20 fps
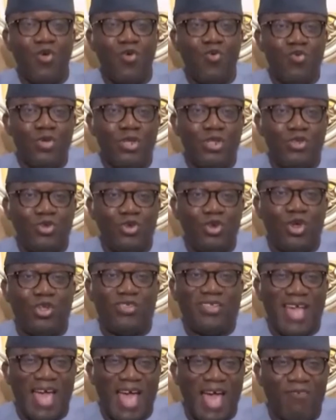we do
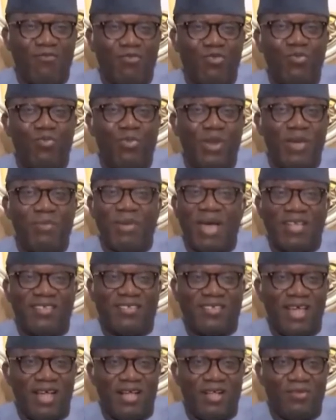not have to blame
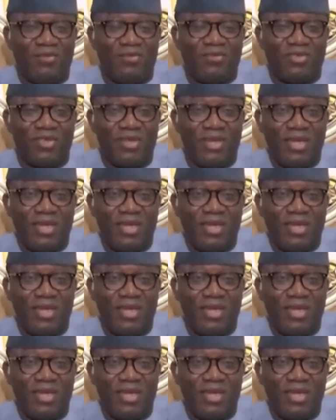ourselves.